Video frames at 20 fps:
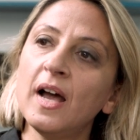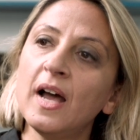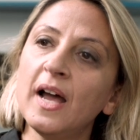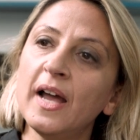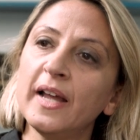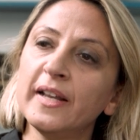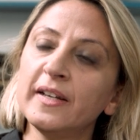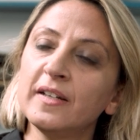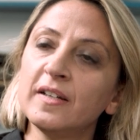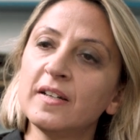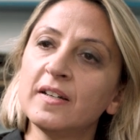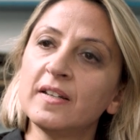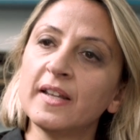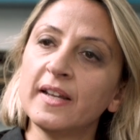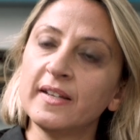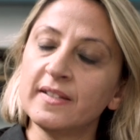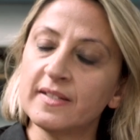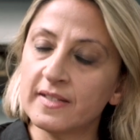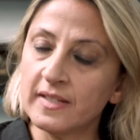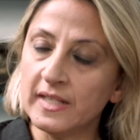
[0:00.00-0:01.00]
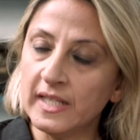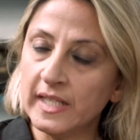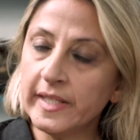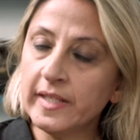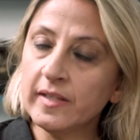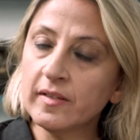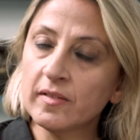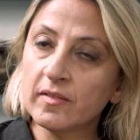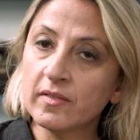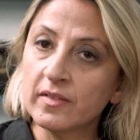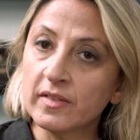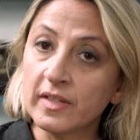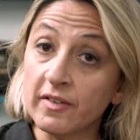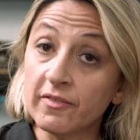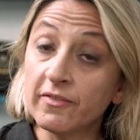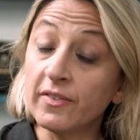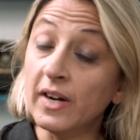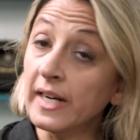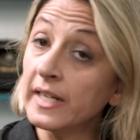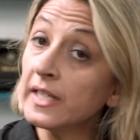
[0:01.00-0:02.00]
And they see, they
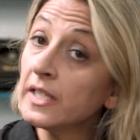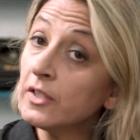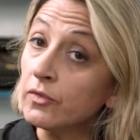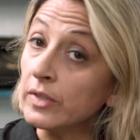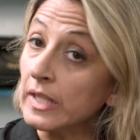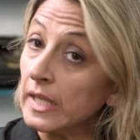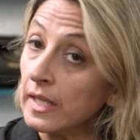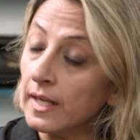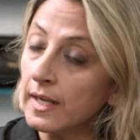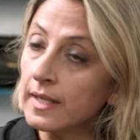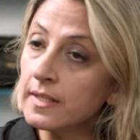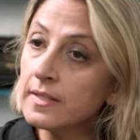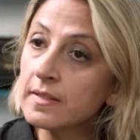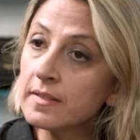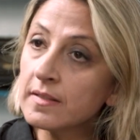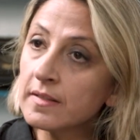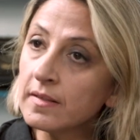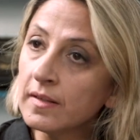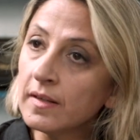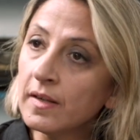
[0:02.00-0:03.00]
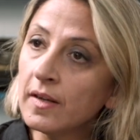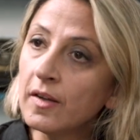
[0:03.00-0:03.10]
finally realize